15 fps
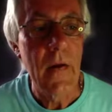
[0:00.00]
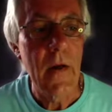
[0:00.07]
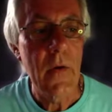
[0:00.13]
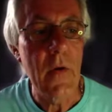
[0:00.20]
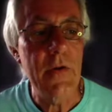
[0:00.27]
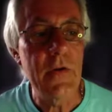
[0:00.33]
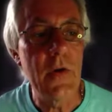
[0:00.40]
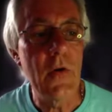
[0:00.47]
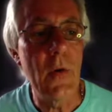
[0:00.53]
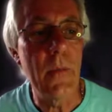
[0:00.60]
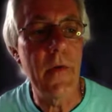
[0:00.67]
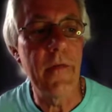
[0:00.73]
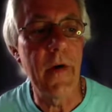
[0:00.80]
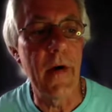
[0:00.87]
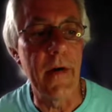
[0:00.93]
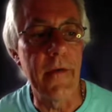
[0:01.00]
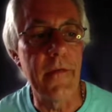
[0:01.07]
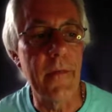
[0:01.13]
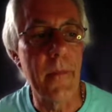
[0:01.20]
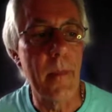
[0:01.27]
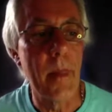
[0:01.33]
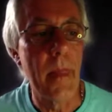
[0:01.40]
Question number 5.
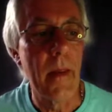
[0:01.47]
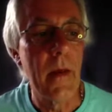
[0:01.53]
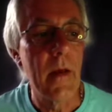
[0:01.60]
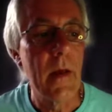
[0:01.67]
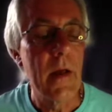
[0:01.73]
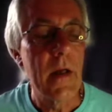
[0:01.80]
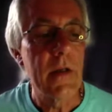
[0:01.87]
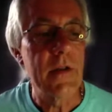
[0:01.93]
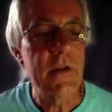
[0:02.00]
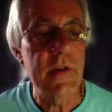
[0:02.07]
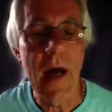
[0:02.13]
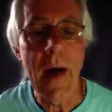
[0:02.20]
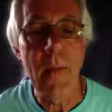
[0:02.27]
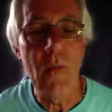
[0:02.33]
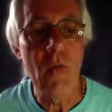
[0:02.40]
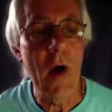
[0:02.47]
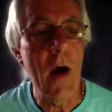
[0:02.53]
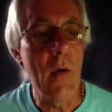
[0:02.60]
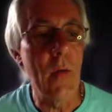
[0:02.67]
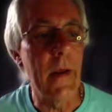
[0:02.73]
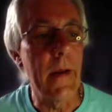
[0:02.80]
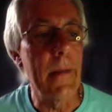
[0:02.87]
Sam
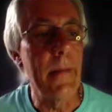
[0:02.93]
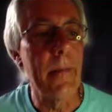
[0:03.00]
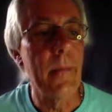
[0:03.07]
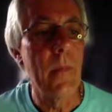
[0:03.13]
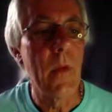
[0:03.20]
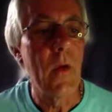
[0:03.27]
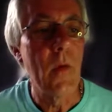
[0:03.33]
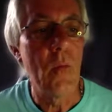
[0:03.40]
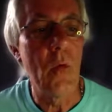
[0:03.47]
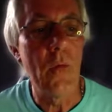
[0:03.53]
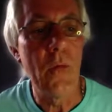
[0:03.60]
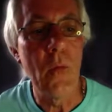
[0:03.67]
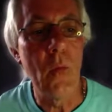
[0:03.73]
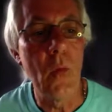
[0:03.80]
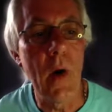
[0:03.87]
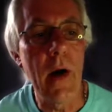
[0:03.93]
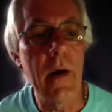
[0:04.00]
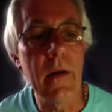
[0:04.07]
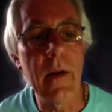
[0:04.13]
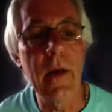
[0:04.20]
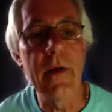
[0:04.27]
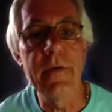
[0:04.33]
Rowley won the
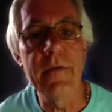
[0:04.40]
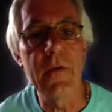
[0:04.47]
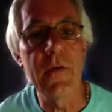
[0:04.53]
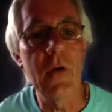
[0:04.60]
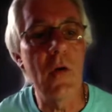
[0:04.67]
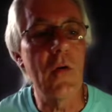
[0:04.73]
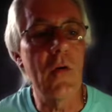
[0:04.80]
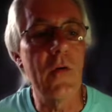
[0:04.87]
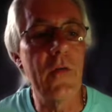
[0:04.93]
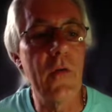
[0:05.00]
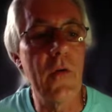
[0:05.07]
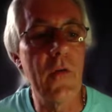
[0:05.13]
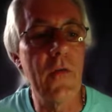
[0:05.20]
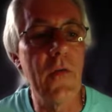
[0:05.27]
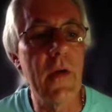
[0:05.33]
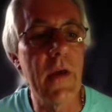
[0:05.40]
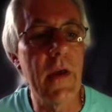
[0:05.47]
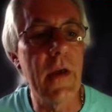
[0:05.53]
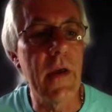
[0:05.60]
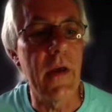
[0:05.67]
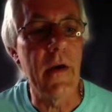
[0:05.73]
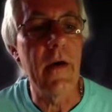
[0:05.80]
Wildlife Photographer of the
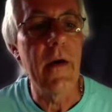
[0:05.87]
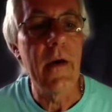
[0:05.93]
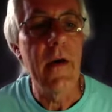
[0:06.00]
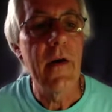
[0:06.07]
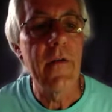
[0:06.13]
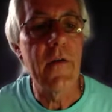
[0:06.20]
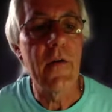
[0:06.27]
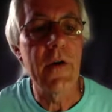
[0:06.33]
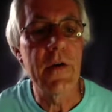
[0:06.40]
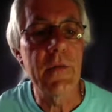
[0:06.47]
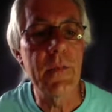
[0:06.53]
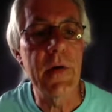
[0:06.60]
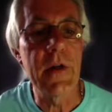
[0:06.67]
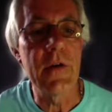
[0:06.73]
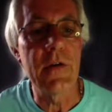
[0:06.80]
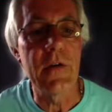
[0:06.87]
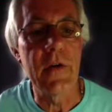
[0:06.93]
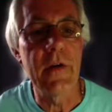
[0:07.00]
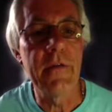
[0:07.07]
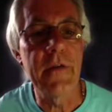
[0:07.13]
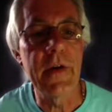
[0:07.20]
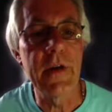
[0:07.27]
Year for his
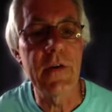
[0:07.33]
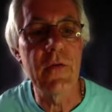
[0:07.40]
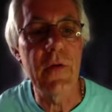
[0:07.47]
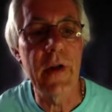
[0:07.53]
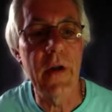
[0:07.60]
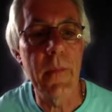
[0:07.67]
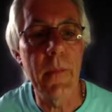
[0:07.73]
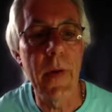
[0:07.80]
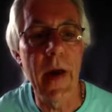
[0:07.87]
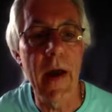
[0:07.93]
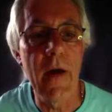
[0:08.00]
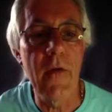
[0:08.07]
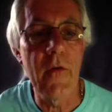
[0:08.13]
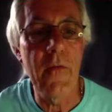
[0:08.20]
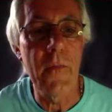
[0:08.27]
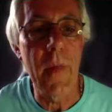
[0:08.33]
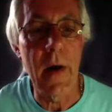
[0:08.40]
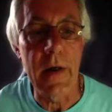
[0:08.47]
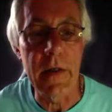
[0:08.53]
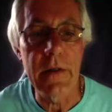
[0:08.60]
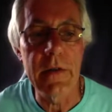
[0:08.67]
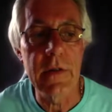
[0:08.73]
picture featuring a pair of
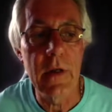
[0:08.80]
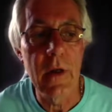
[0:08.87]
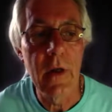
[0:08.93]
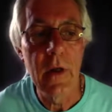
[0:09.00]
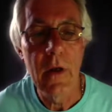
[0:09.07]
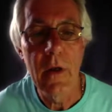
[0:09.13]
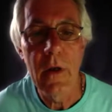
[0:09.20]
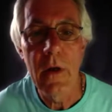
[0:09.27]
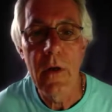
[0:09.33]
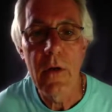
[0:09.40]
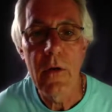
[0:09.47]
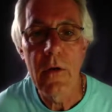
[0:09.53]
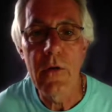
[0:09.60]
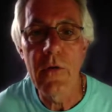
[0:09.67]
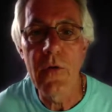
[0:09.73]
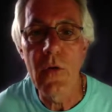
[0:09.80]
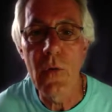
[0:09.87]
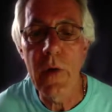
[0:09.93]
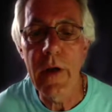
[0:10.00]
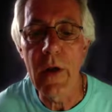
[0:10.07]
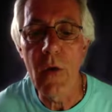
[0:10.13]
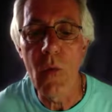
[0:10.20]
mice
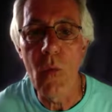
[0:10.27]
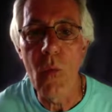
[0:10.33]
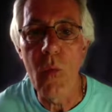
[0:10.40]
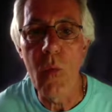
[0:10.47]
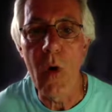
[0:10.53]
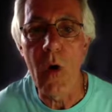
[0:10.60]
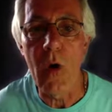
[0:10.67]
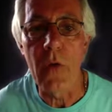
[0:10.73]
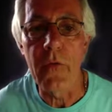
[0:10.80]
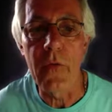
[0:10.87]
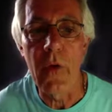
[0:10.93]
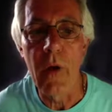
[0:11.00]
doing what?